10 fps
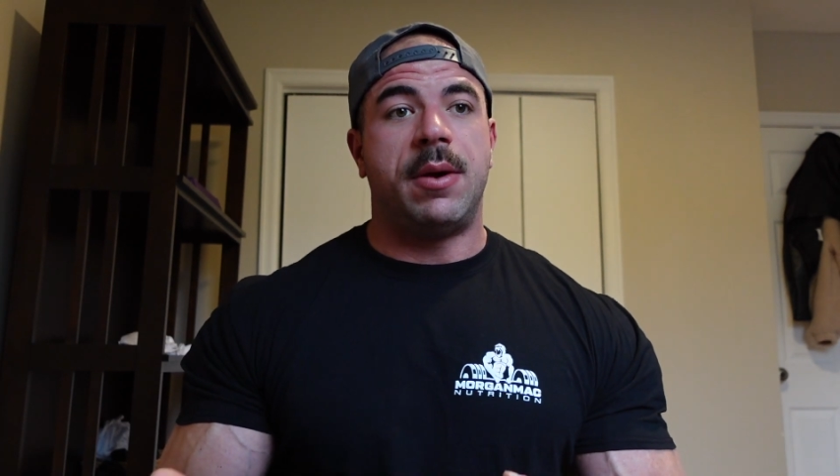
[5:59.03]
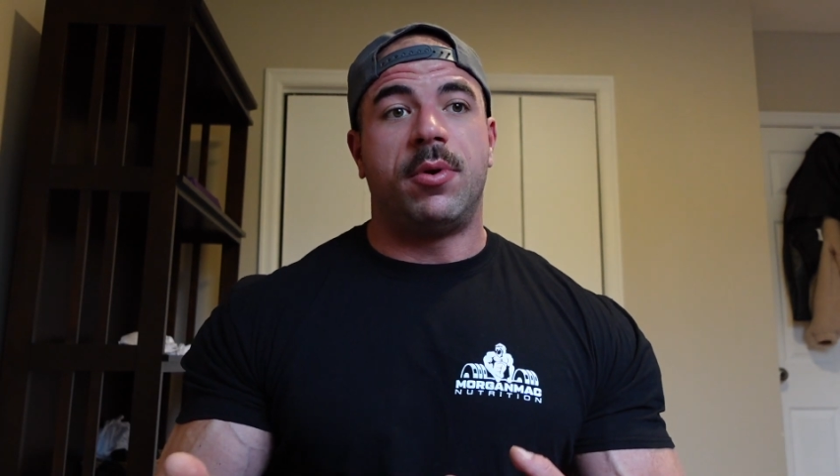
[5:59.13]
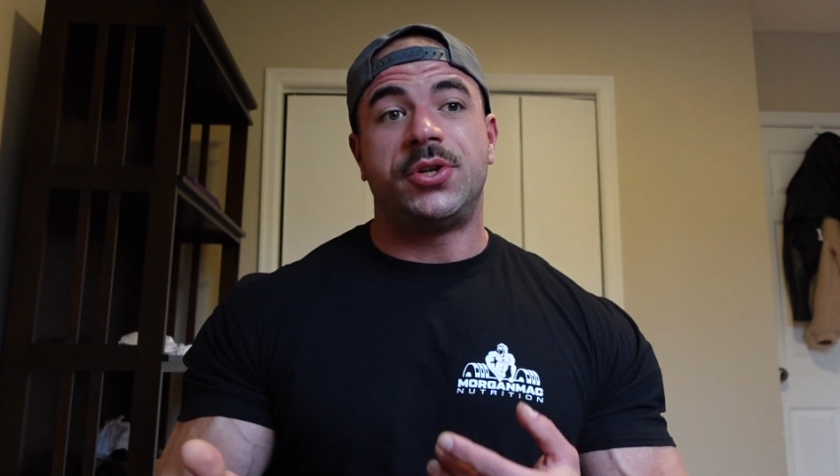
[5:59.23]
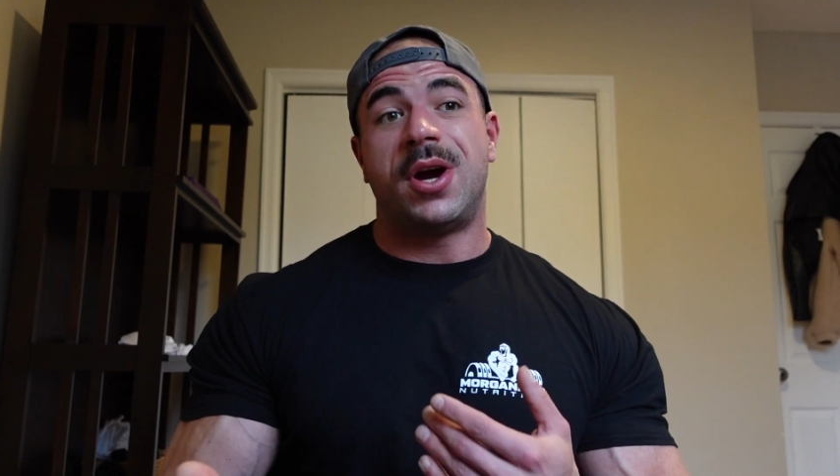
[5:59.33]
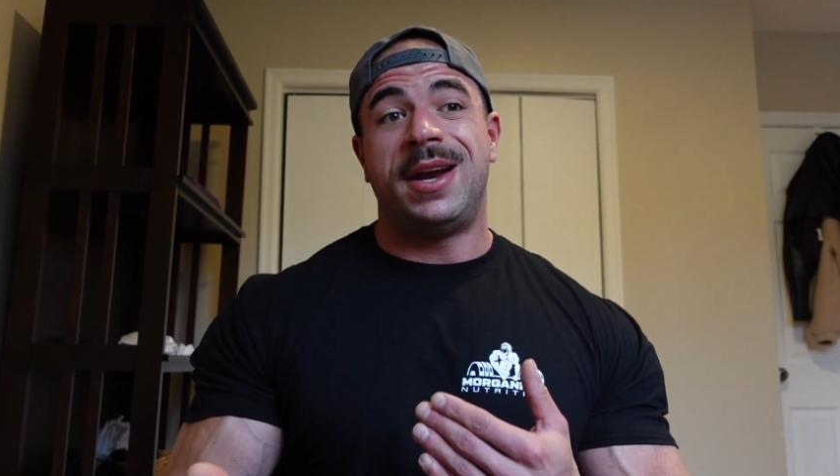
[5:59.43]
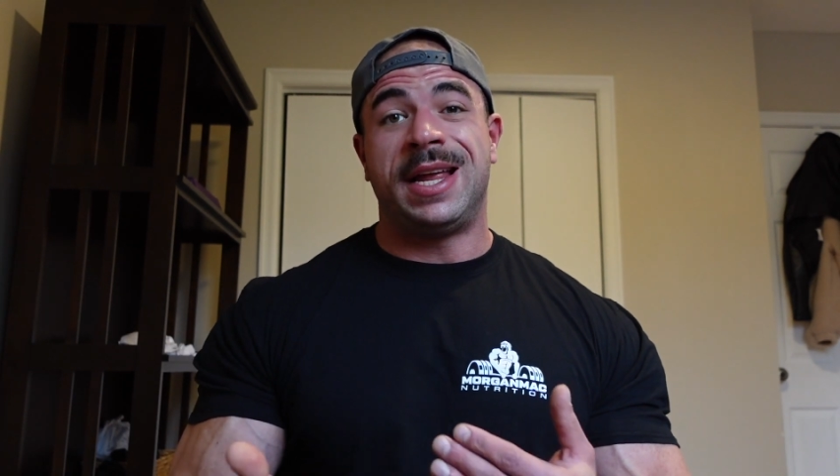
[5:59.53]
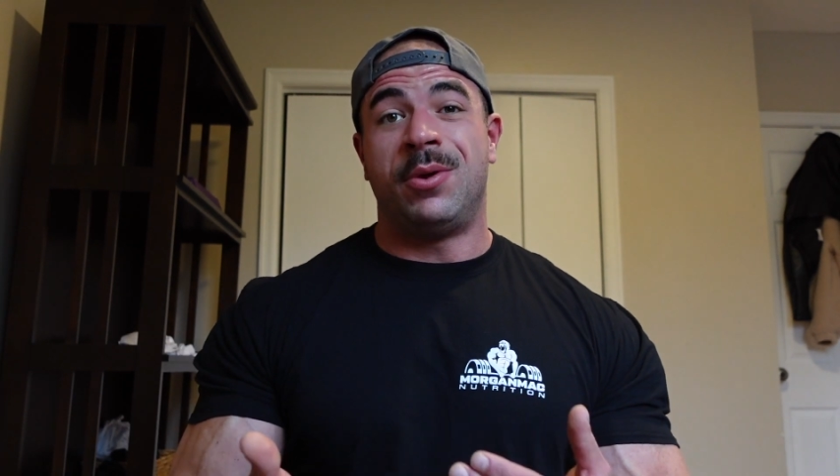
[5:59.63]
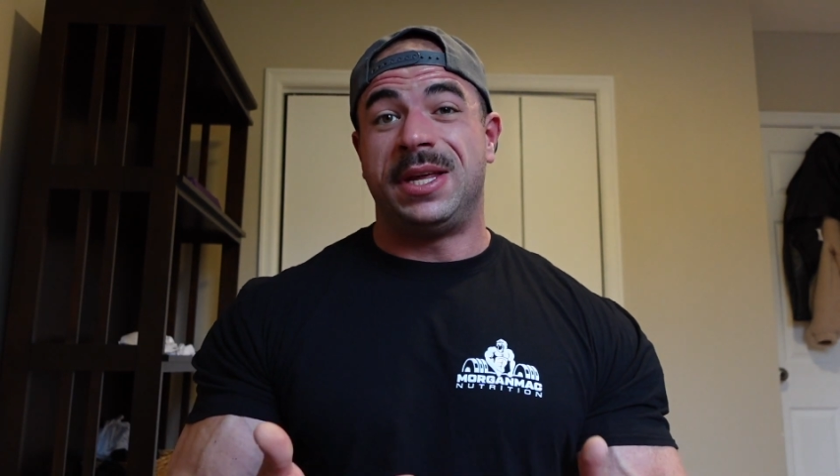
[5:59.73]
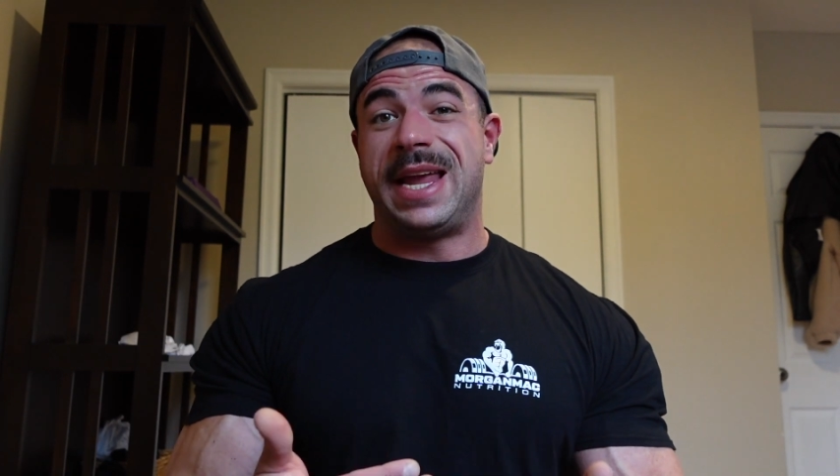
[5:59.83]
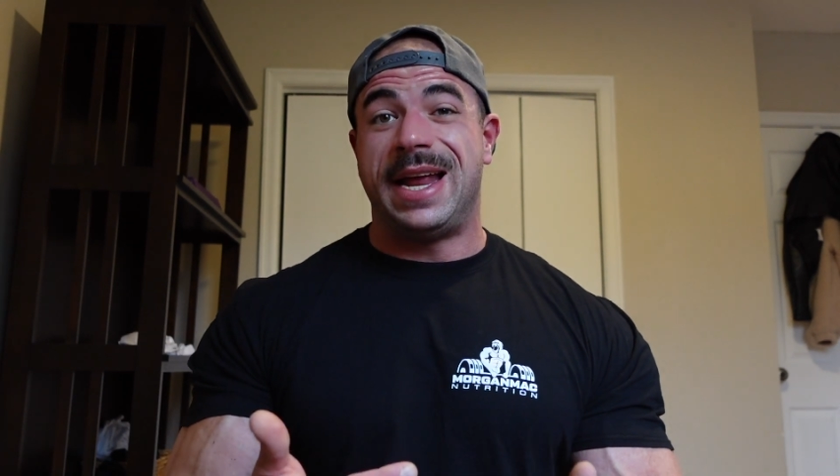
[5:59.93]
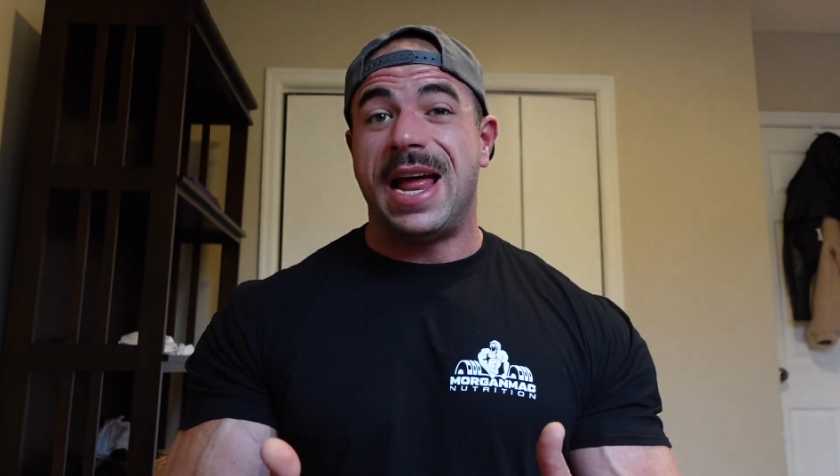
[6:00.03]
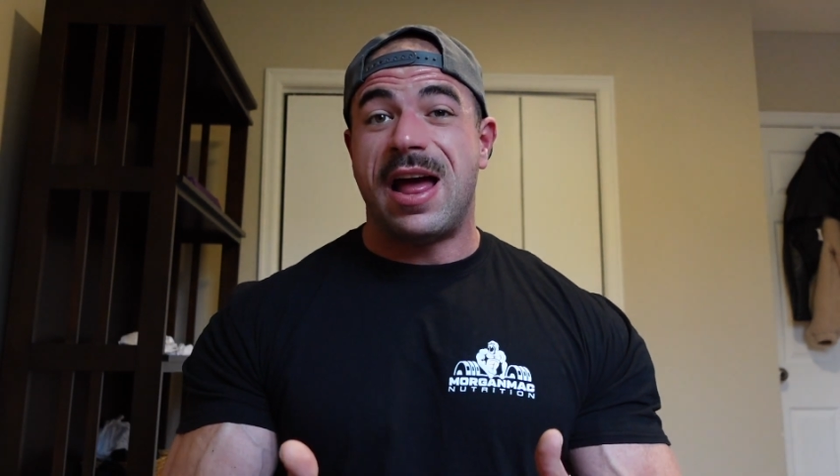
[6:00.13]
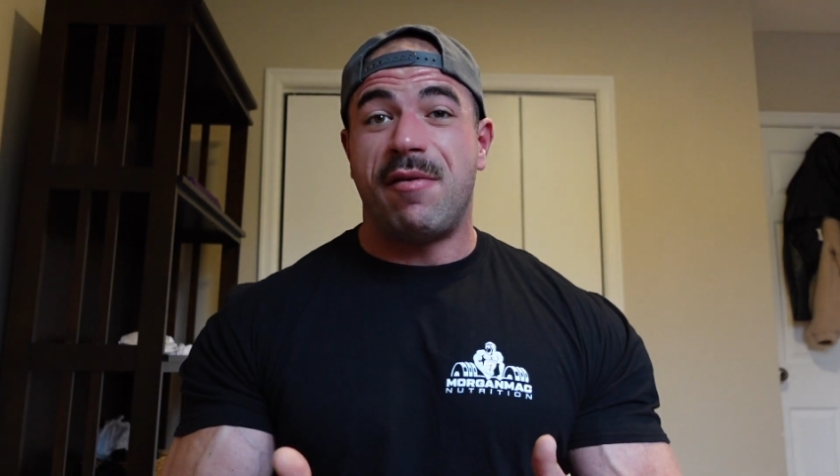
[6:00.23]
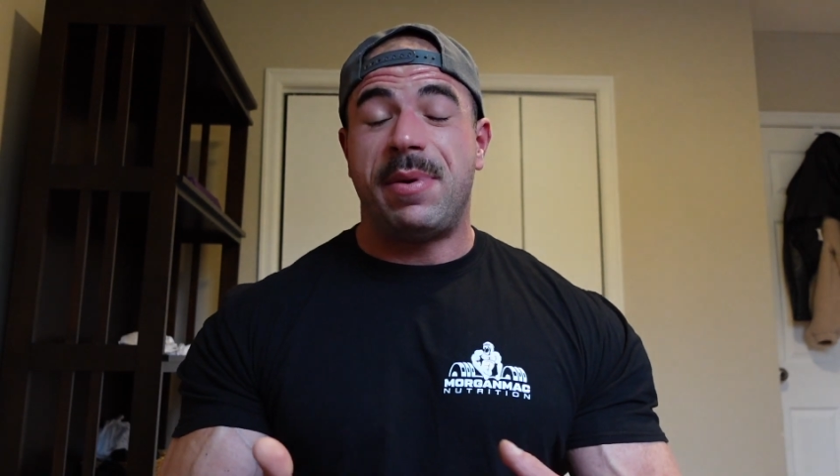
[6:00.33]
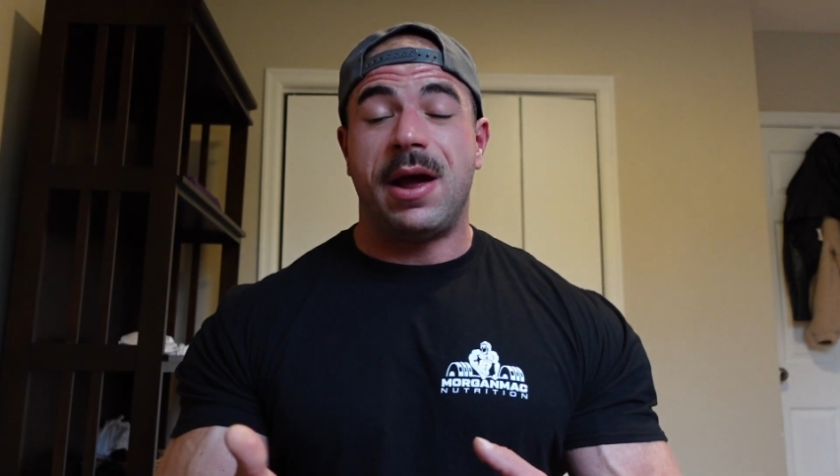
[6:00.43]
and we're trying to only gain a
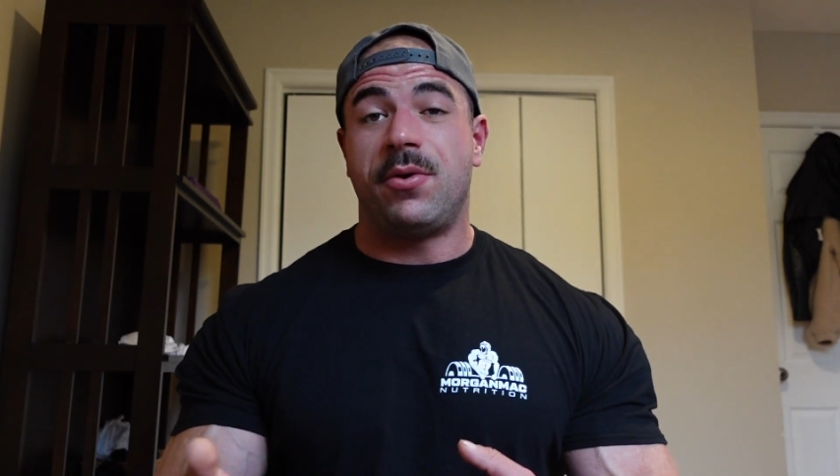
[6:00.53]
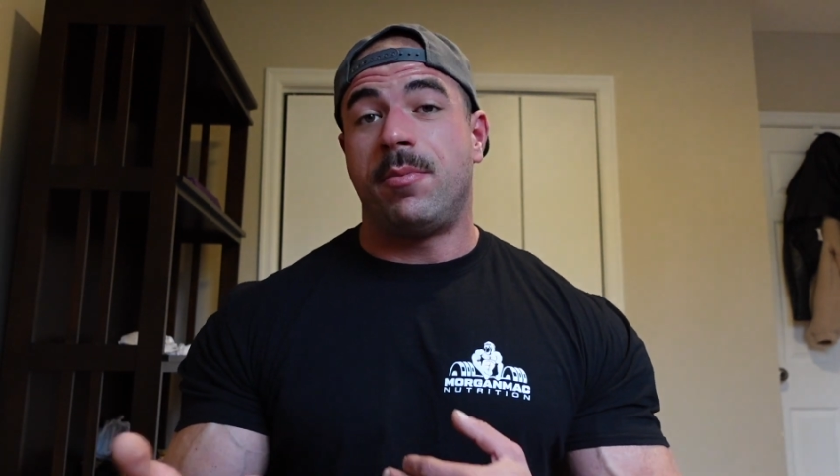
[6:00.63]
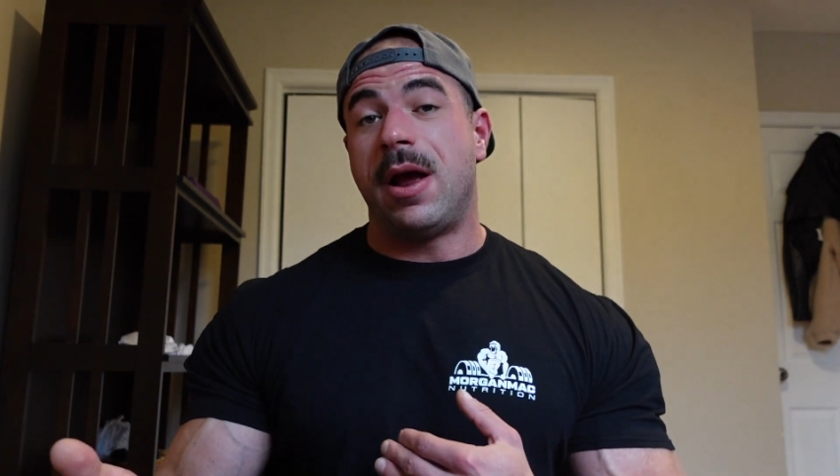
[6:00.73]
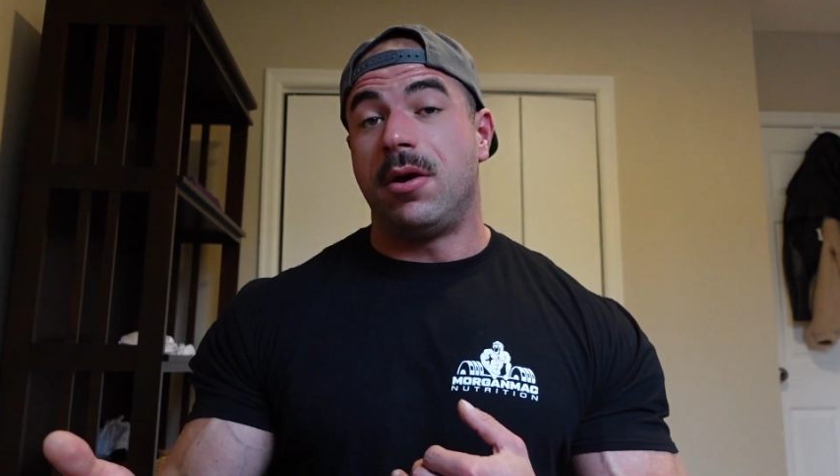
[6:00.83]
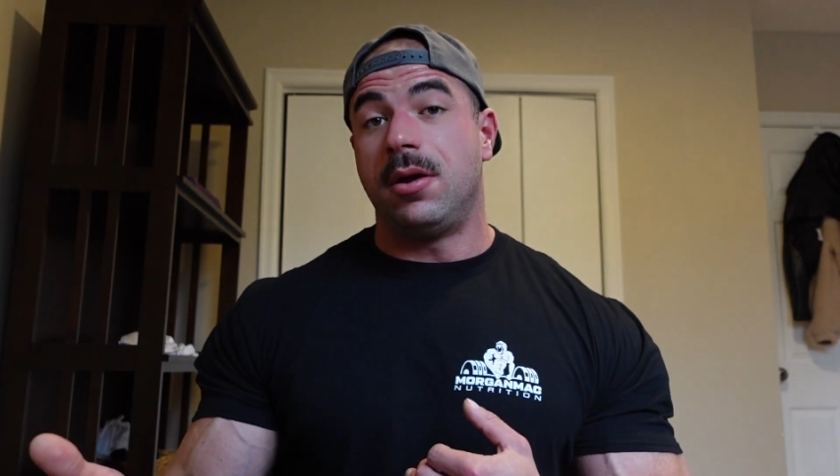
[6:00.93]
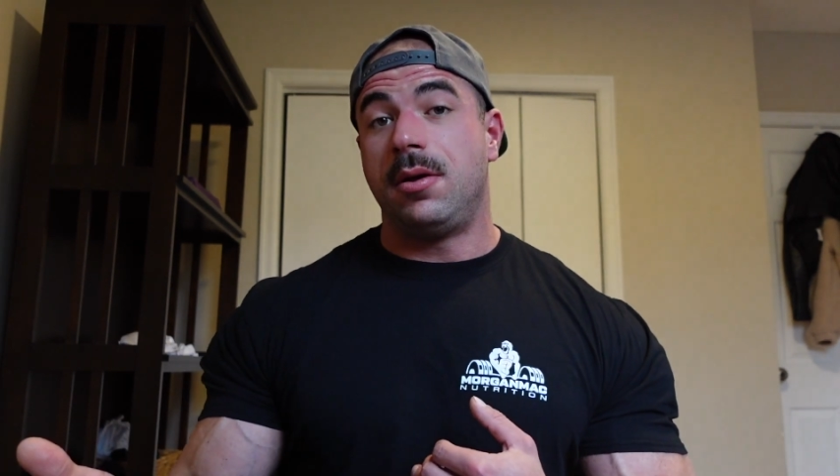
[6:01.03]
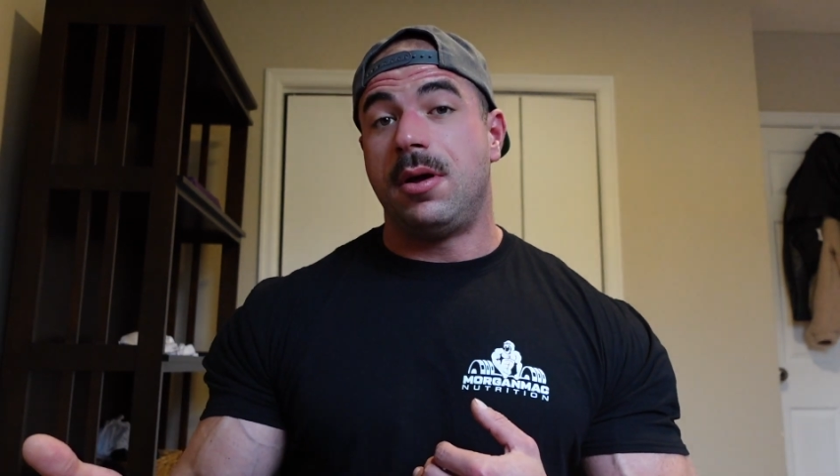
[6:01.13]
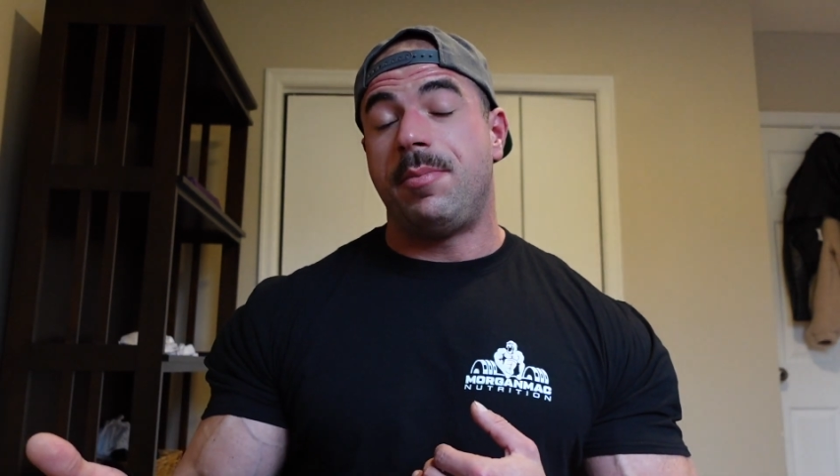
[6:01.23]
half pound or a pound